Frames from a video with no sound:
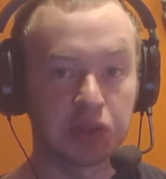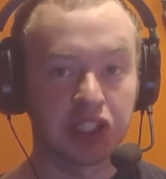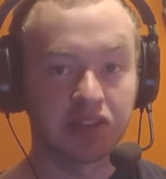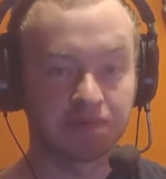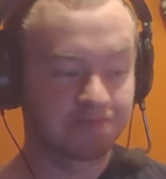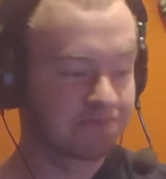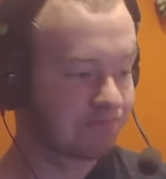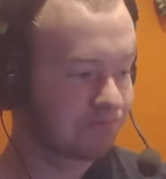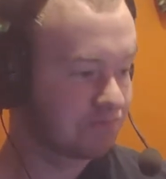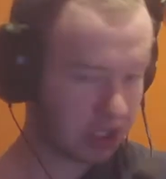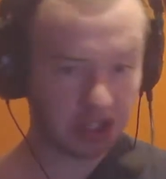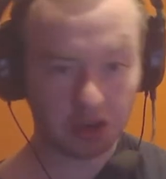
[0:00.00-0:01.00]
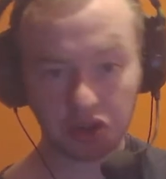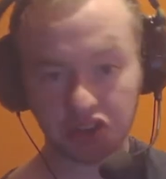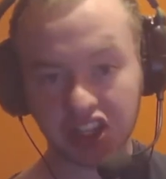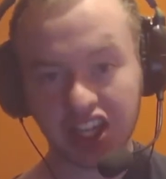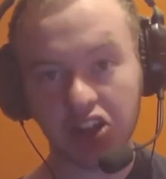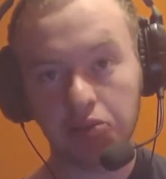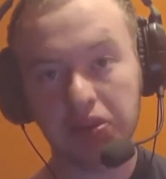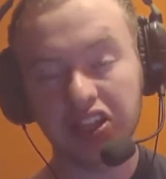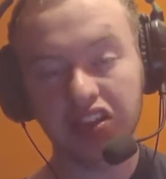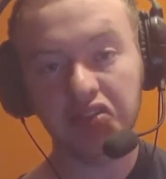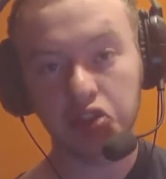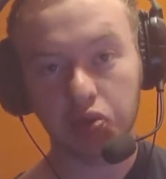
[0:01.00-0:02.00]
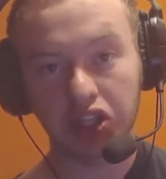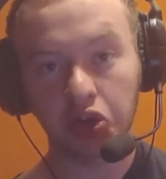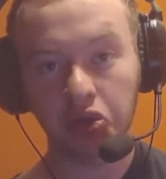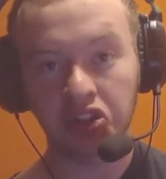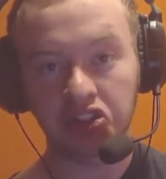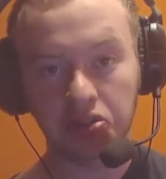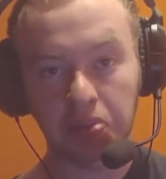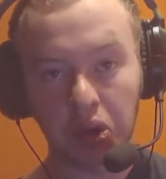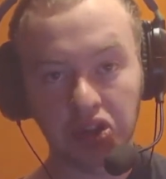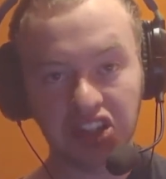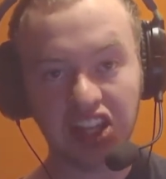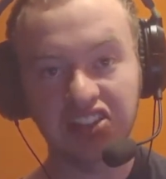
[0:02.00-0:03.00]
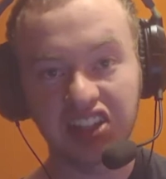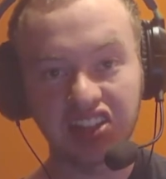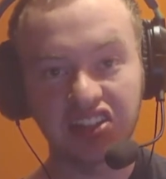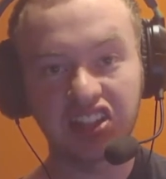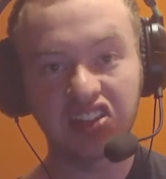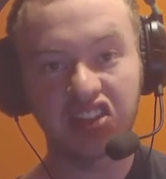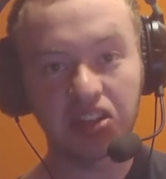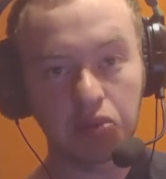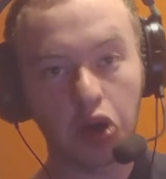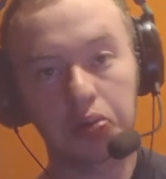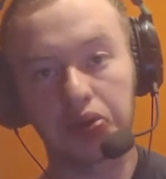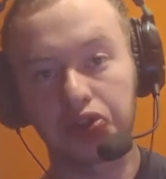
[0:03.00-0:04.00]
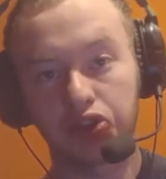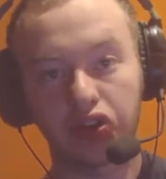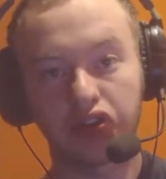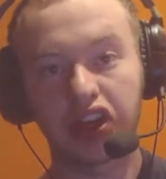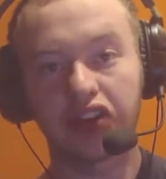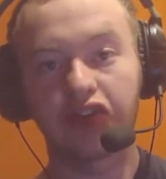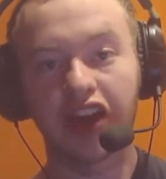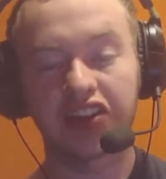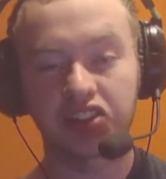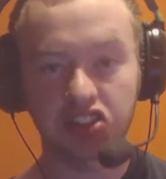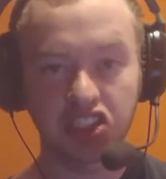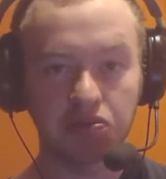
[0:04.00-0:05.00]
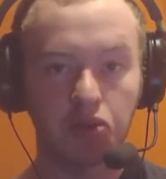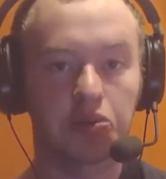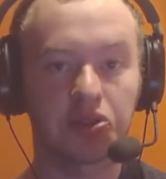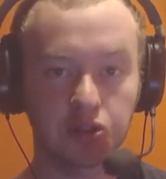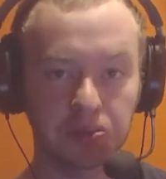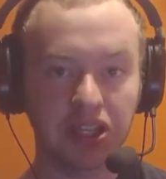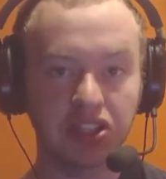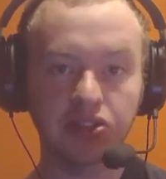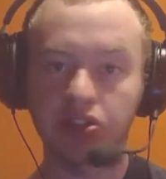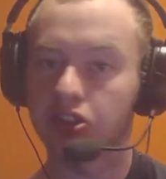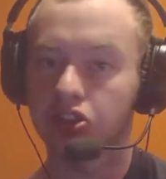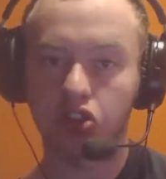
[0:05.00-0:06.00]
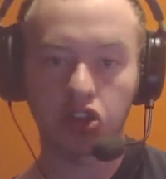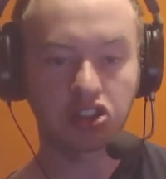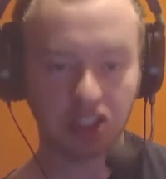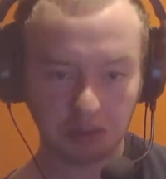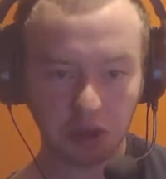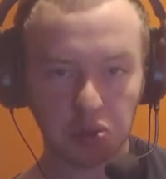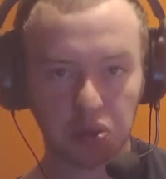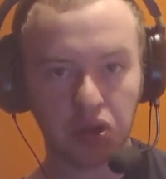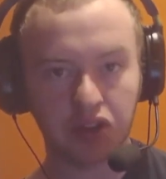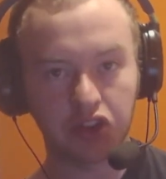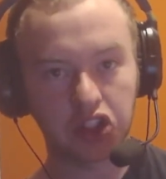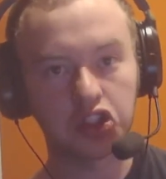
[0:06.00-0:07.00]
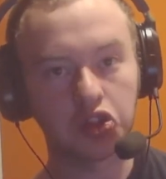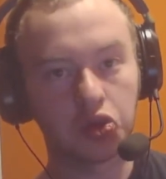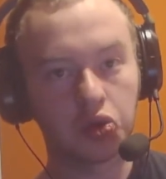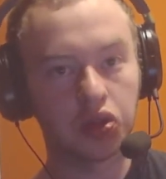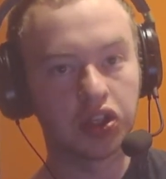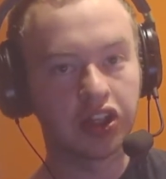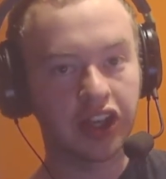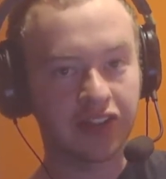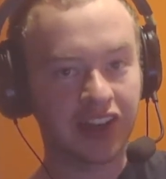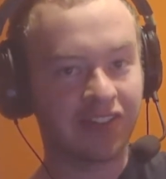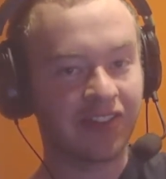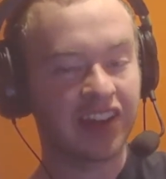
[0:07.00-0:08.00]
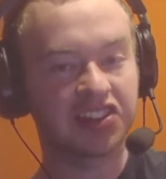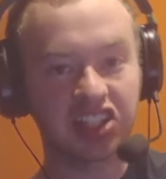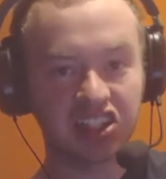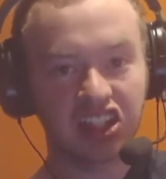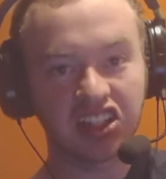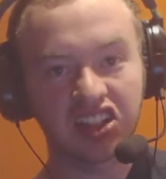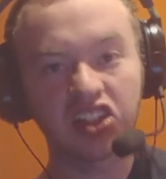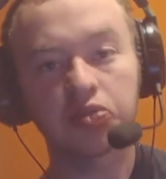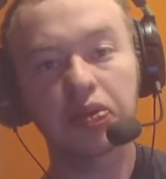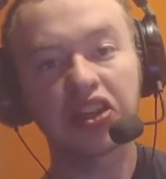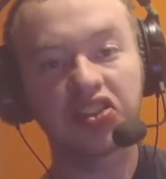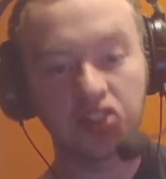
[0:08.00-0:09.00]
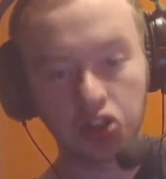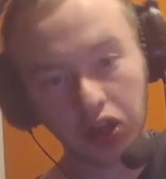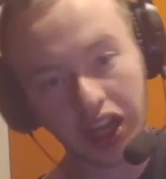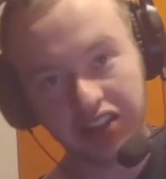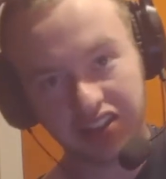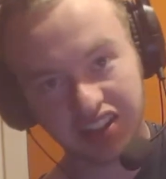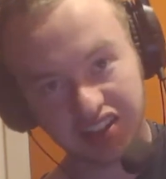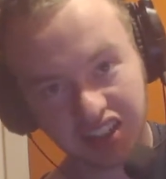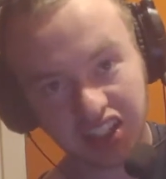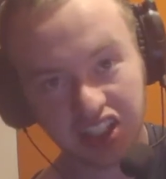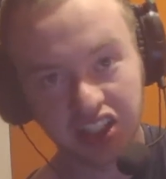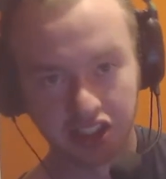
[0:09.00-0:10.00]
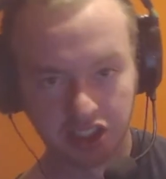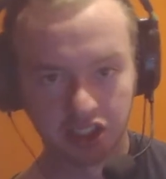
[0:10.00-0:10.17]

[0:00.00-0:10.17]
But But of course, the LB1120 only supports AT&T and T-Mobile. So if you had faster T-Mobile speeds, do the T-Mobile. If you have faster AT&T speeds, do AT&T.